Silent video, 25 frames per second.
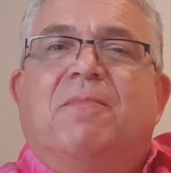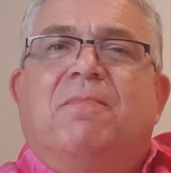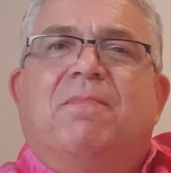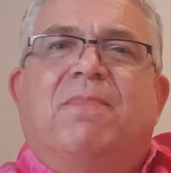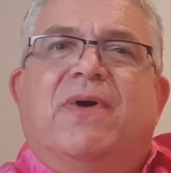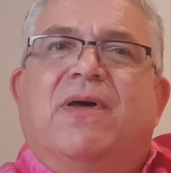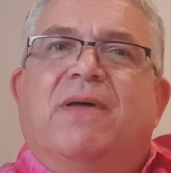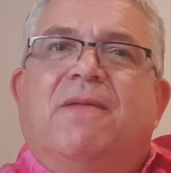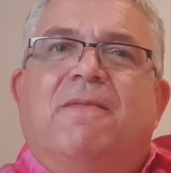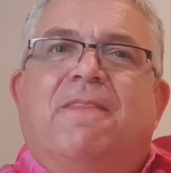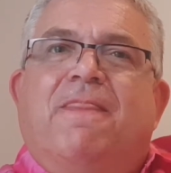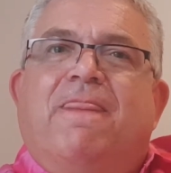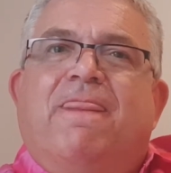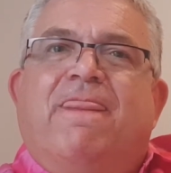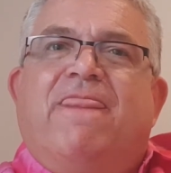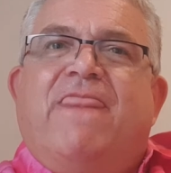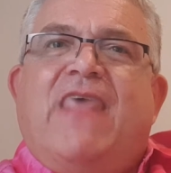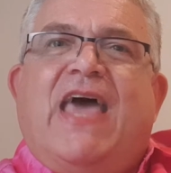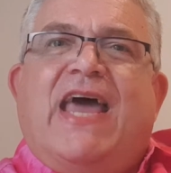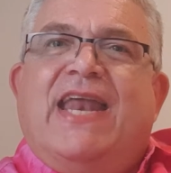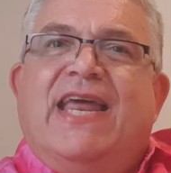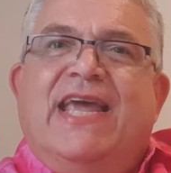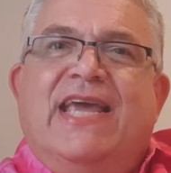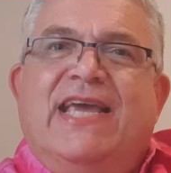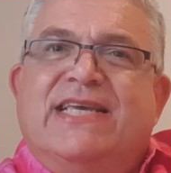But
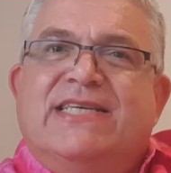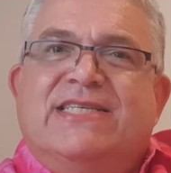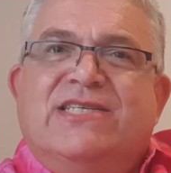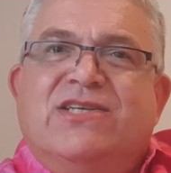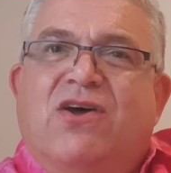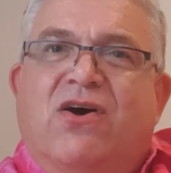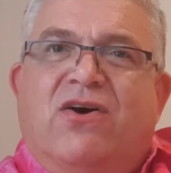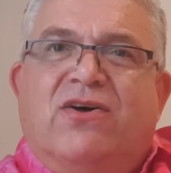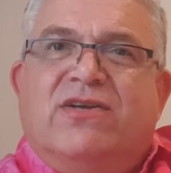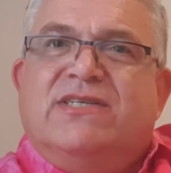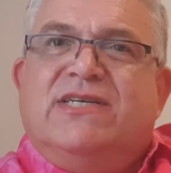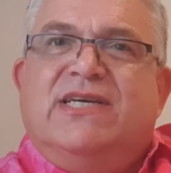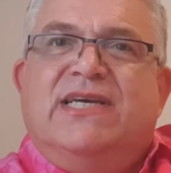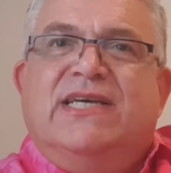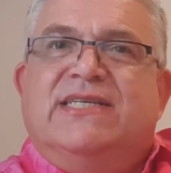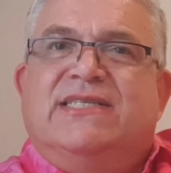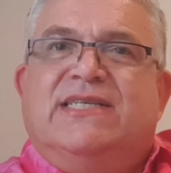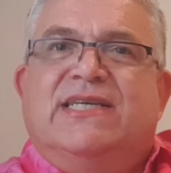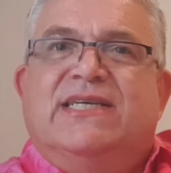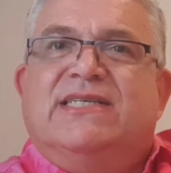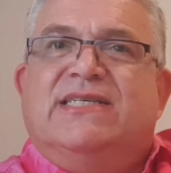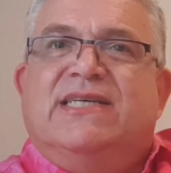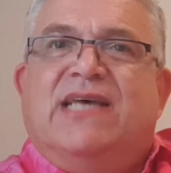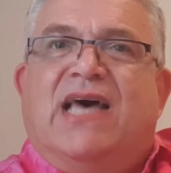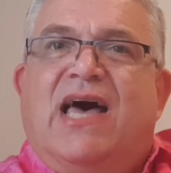that is not his
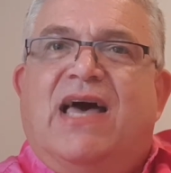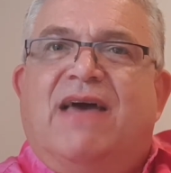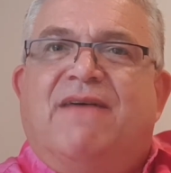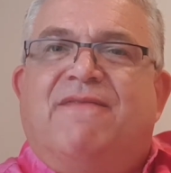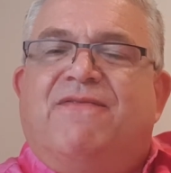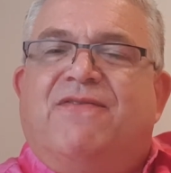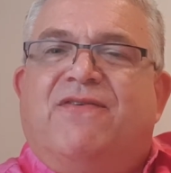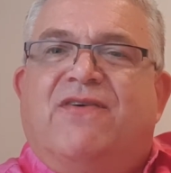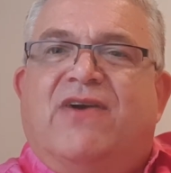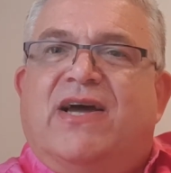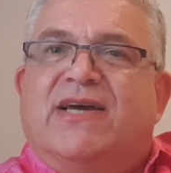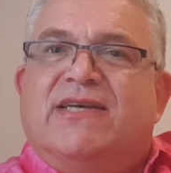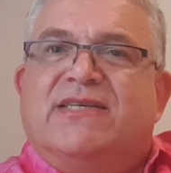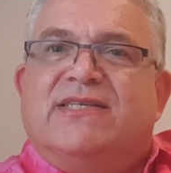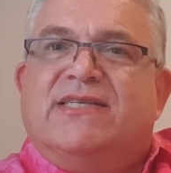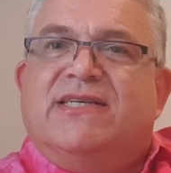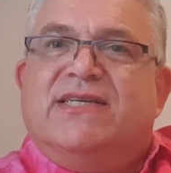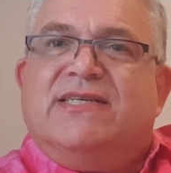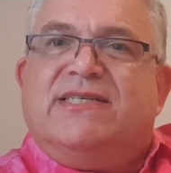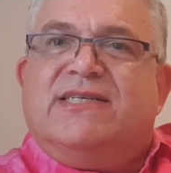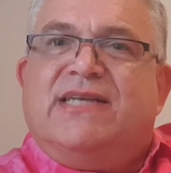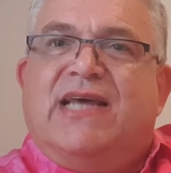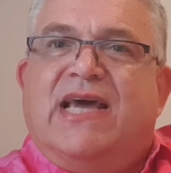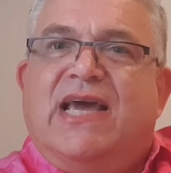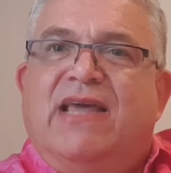desire for us to
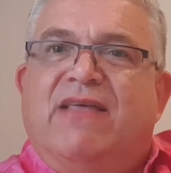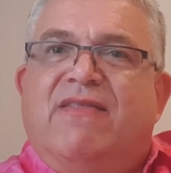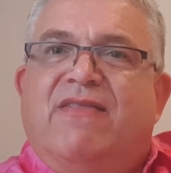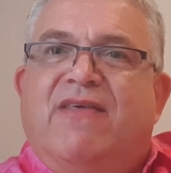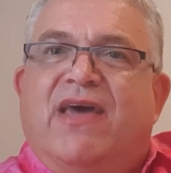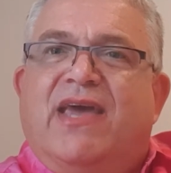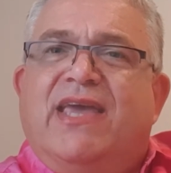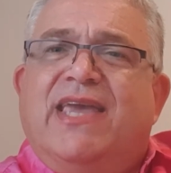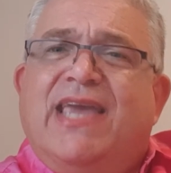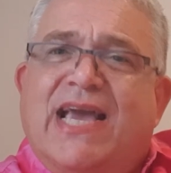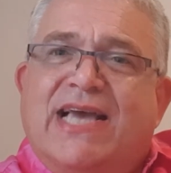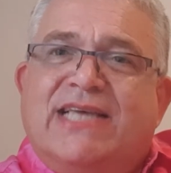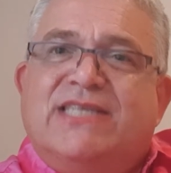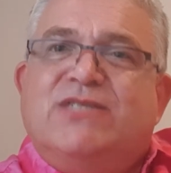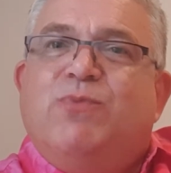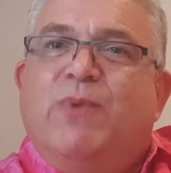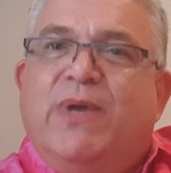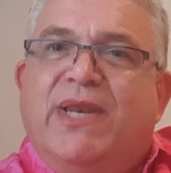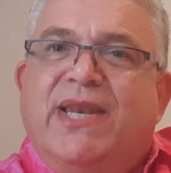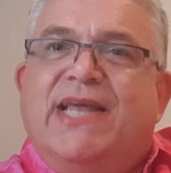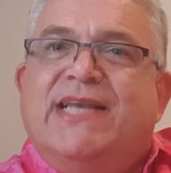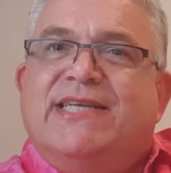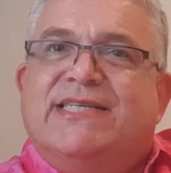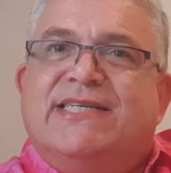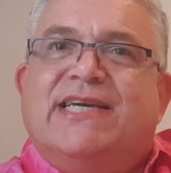stay there. Yes, we
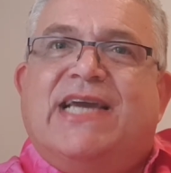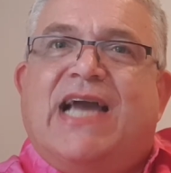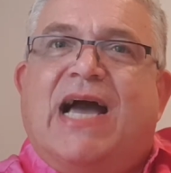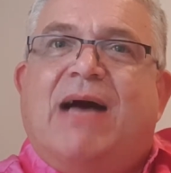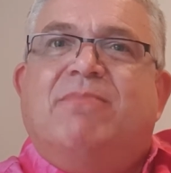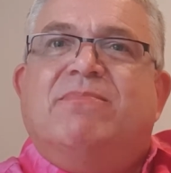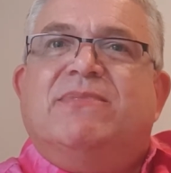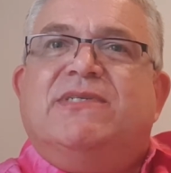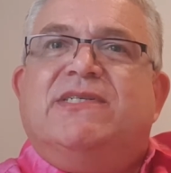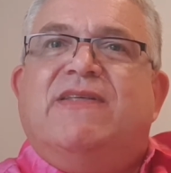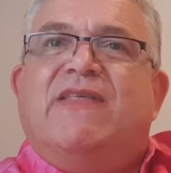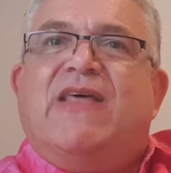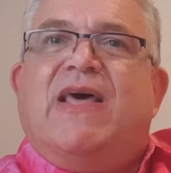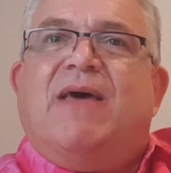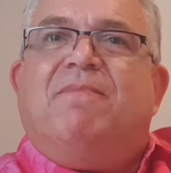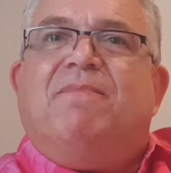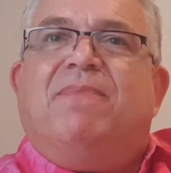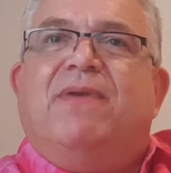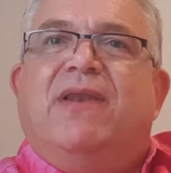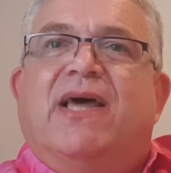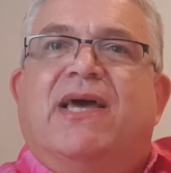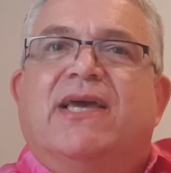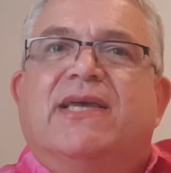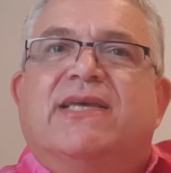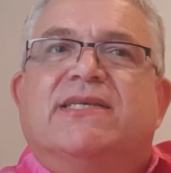need to come to that
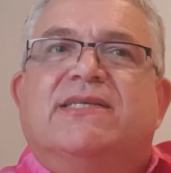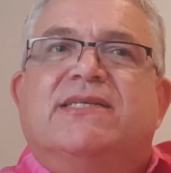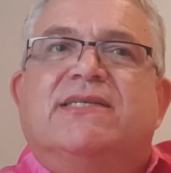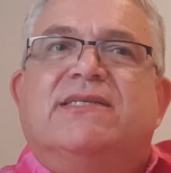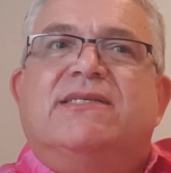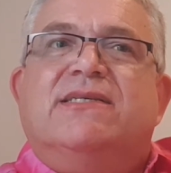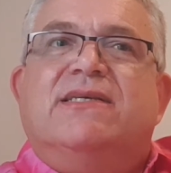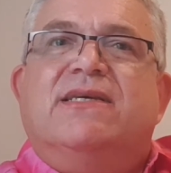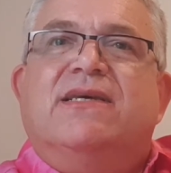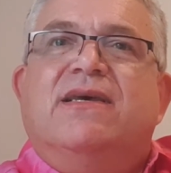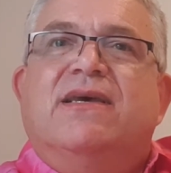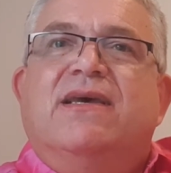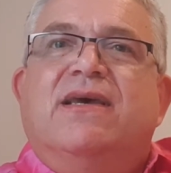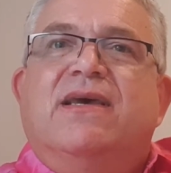place.